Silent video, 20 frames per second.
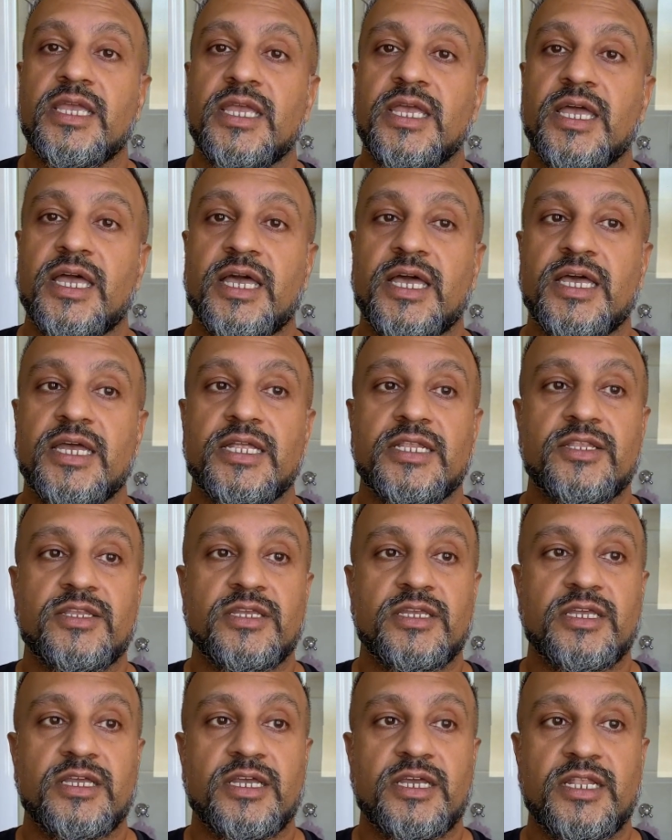and
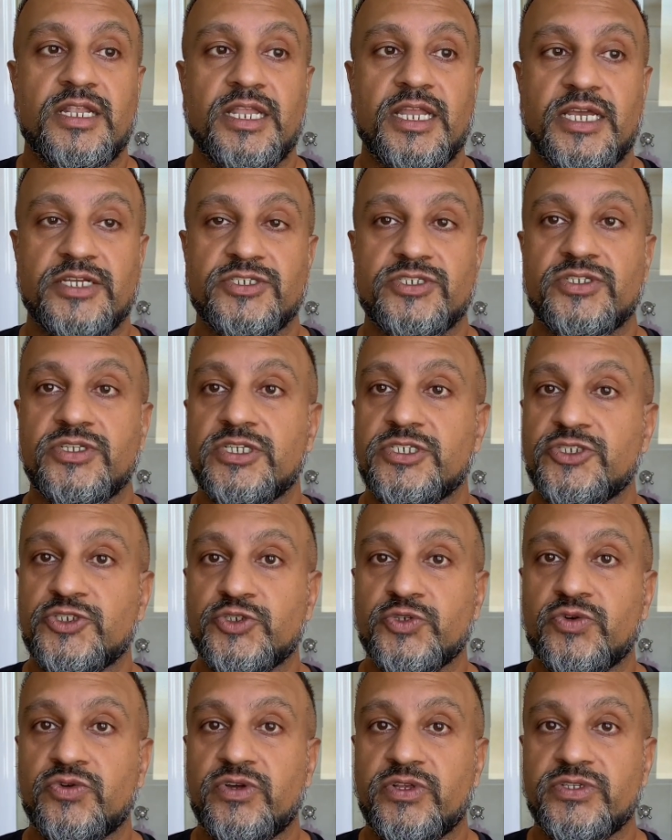a national
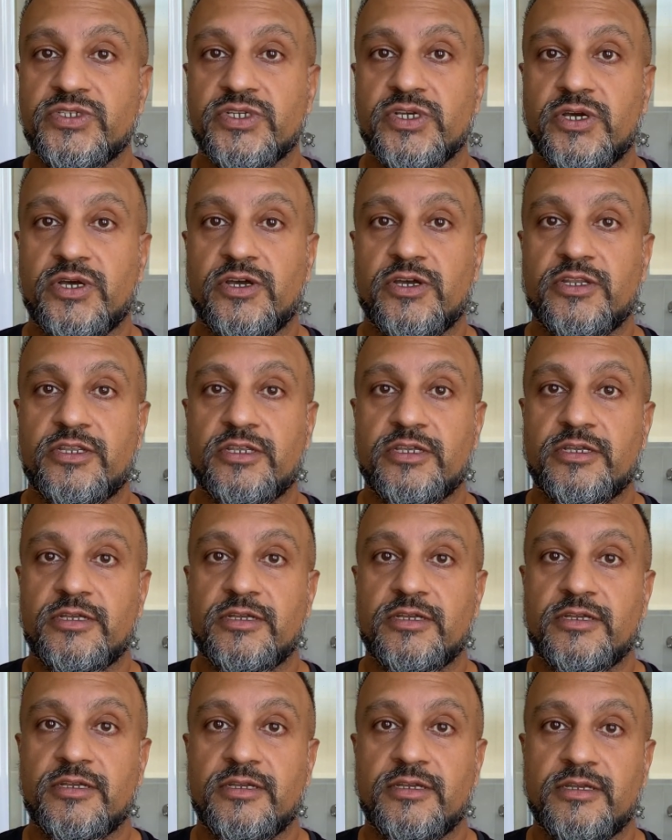insurance card.
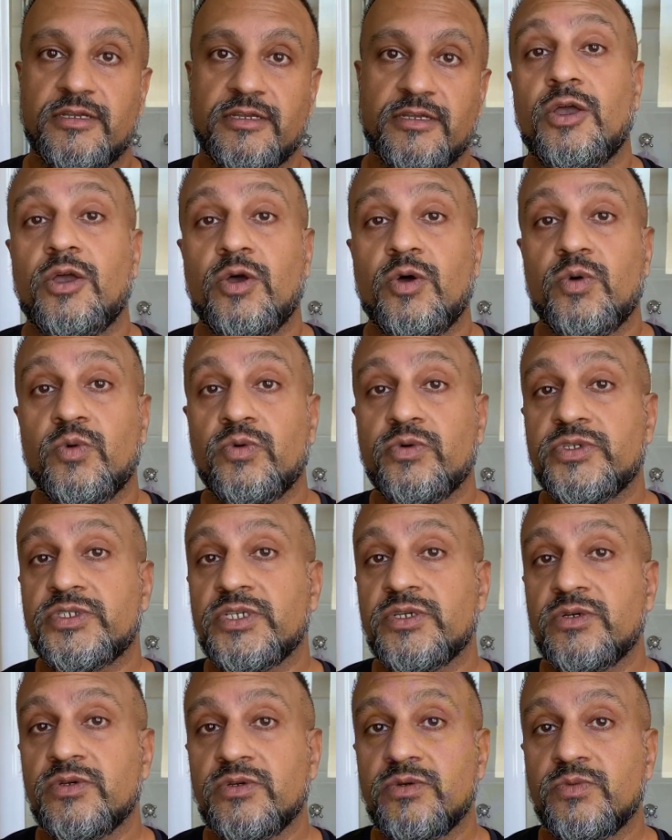
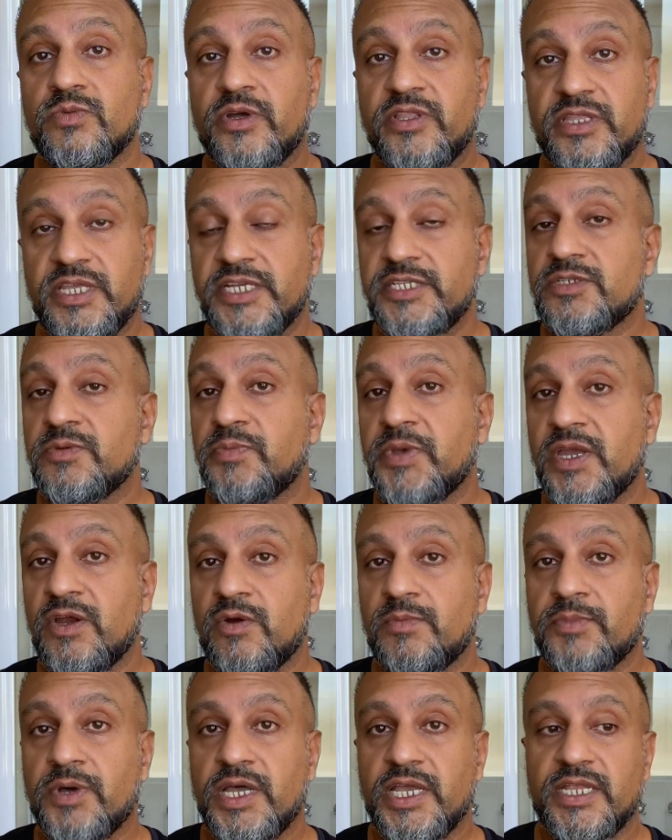Also, one thing to bear
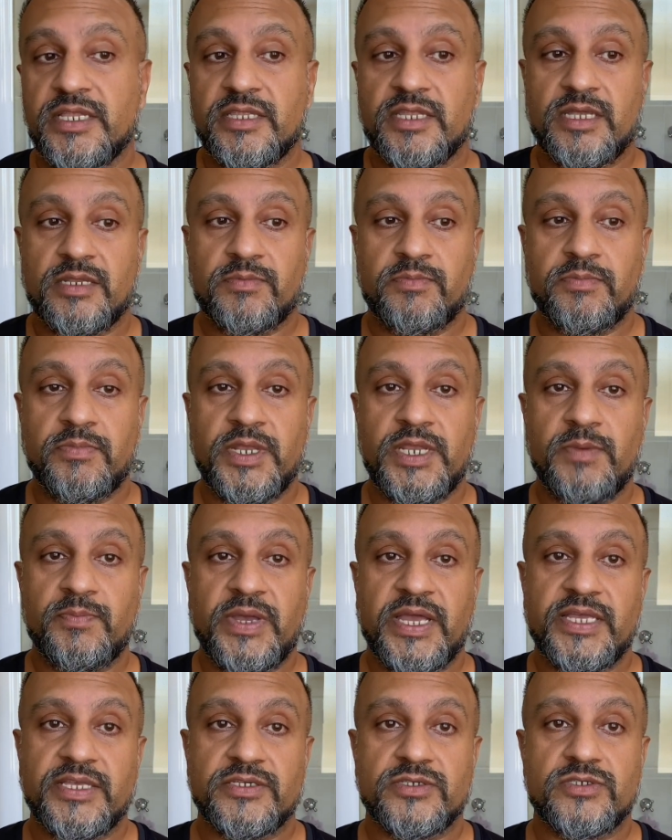in mind that many
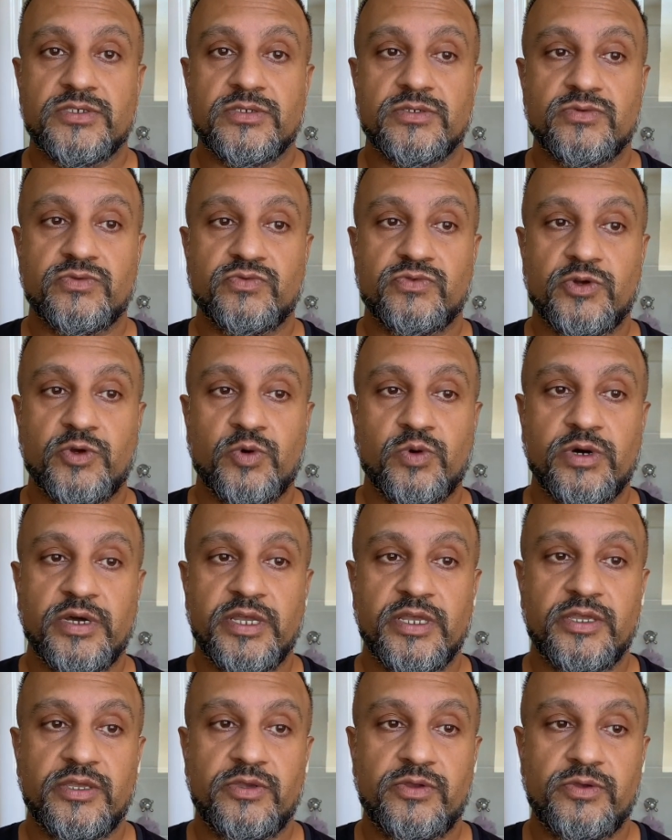banks
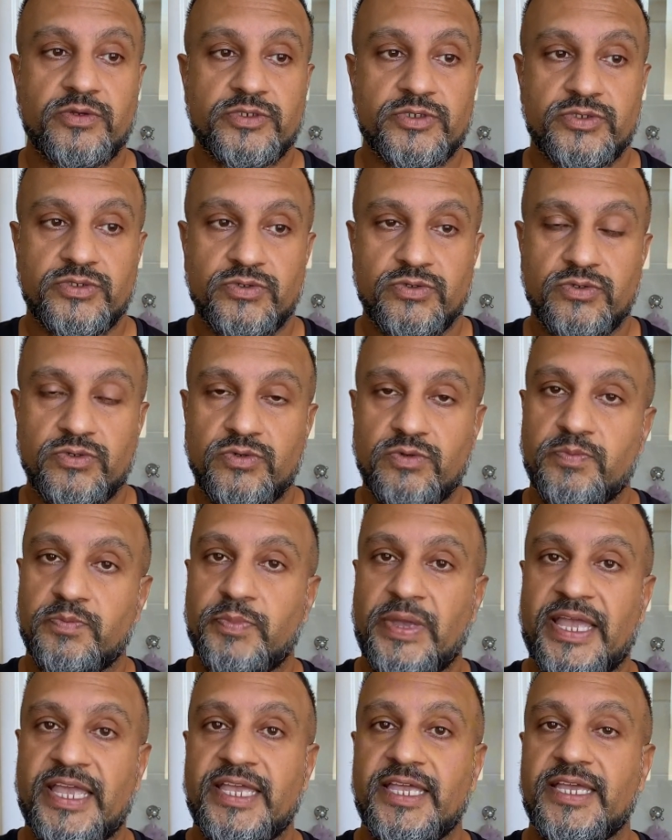require you to
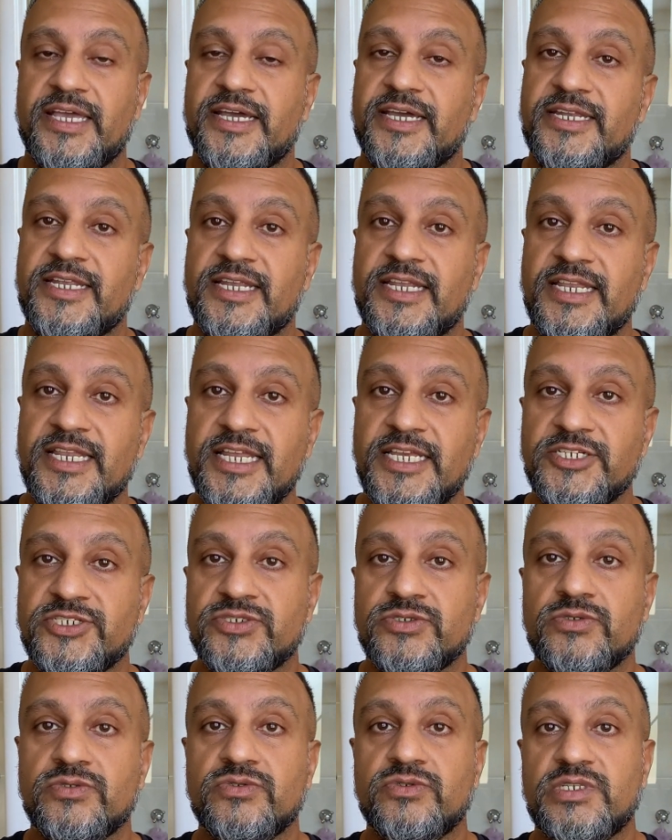pay an
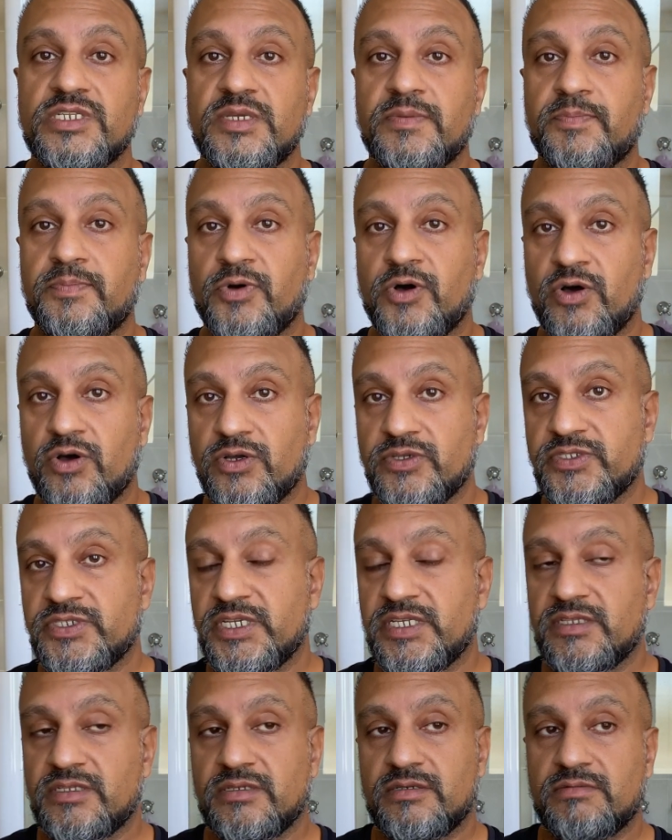initial
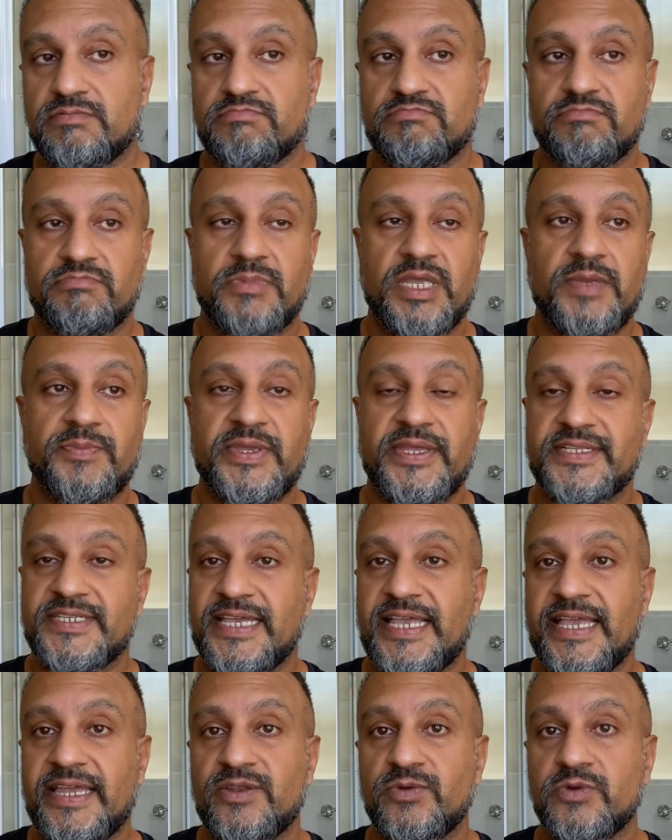deposit, maybe
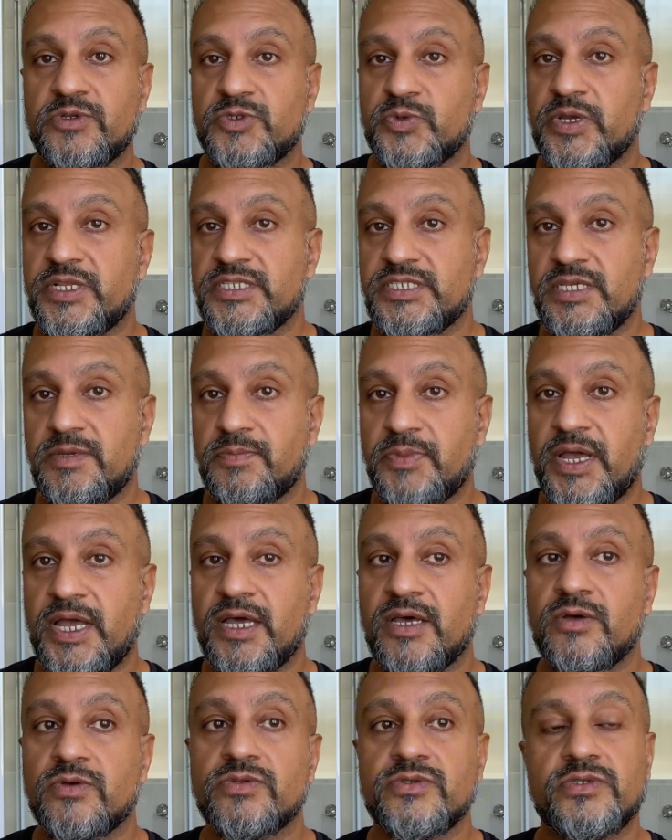10 or 20
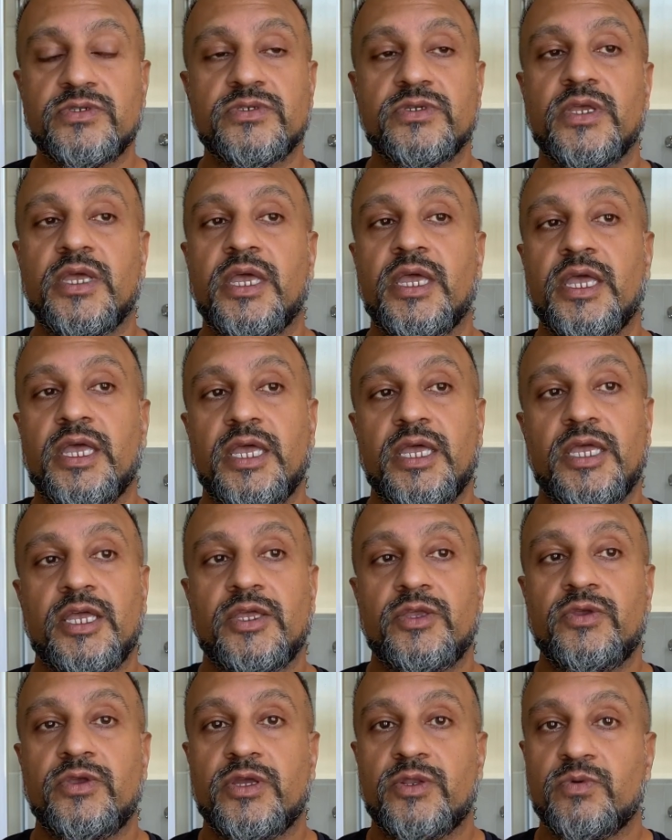pounds.
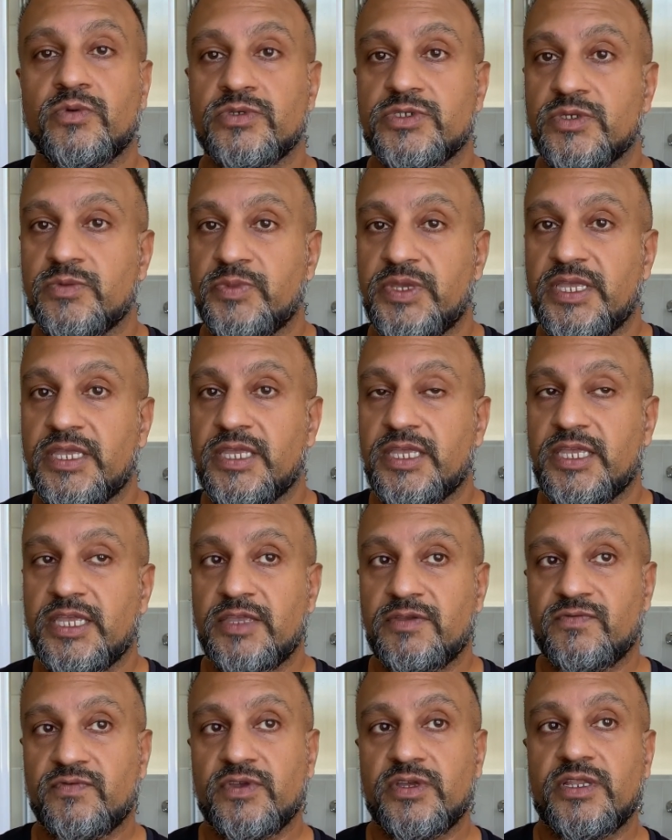You can also be
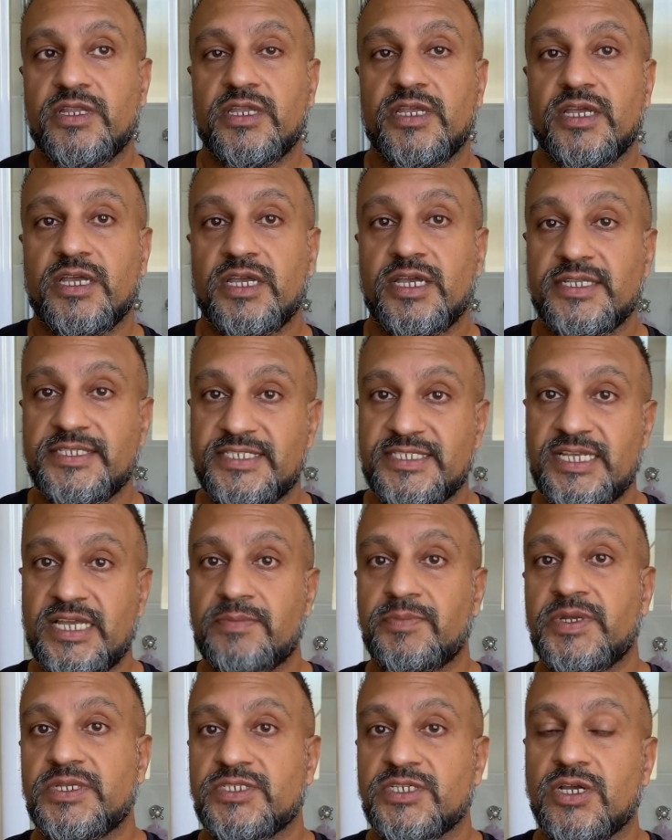given a
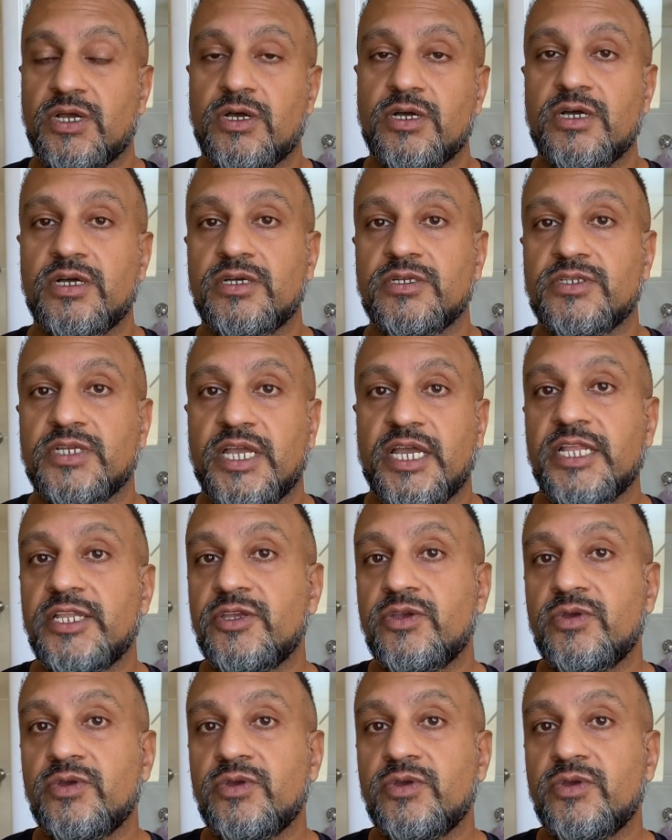debit card, and you